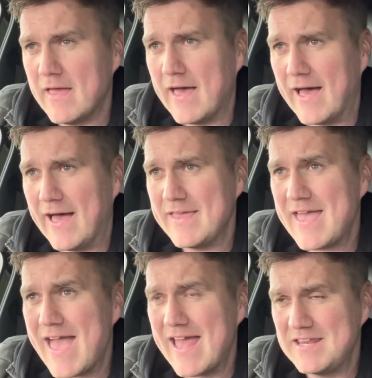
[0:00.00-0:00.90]

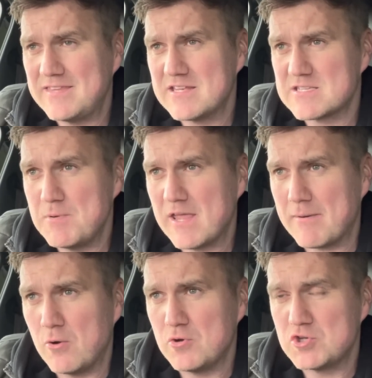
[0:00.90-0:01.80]
Eddie did speak
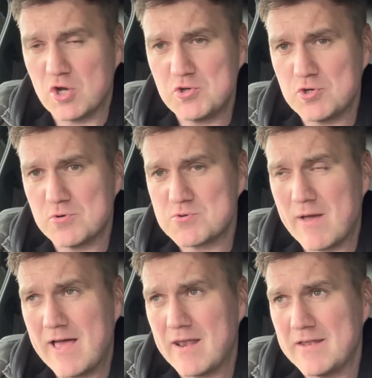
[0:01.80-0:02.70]
about John Joe as
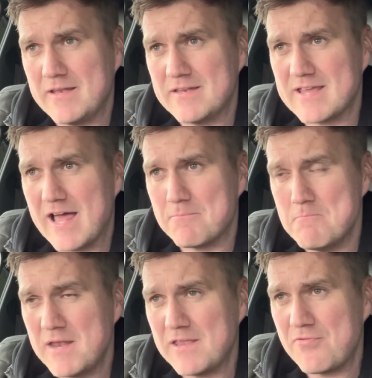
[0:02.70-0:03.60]
well, and
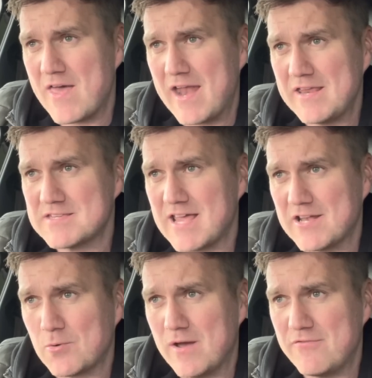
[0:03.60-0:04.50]
admitted that he's had
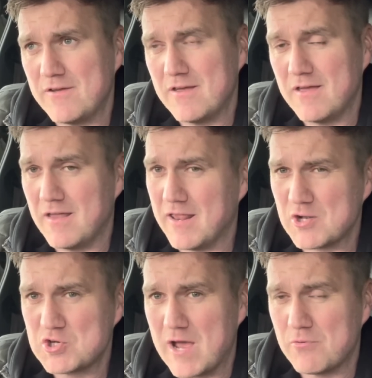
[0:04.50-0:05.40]
to have a little
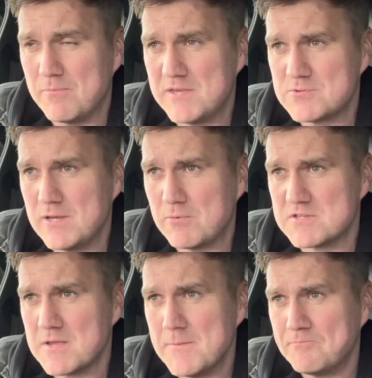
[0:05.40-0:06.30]
chat with him this week
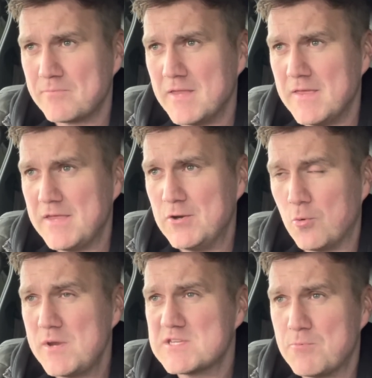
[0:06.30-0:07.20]
because,
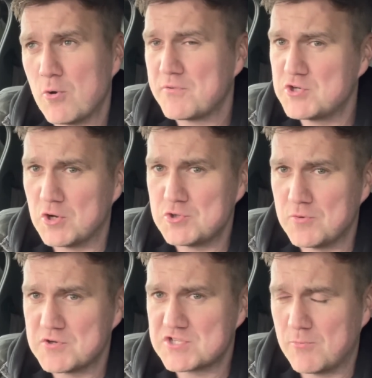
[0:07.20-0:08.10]
we spoke with John Joe
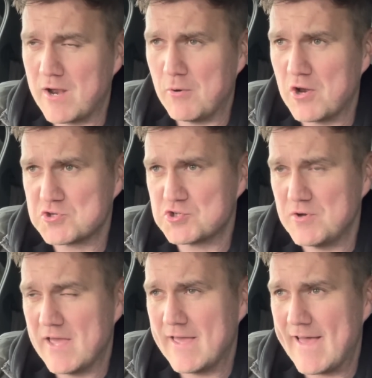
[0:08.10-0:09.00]
in the summer out in
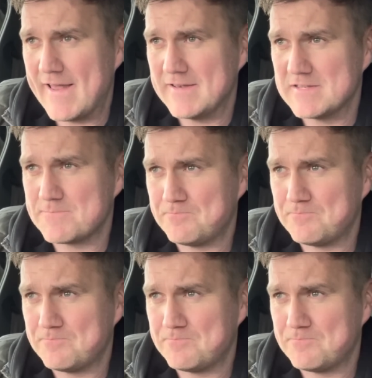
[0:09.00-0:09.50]
Austria, and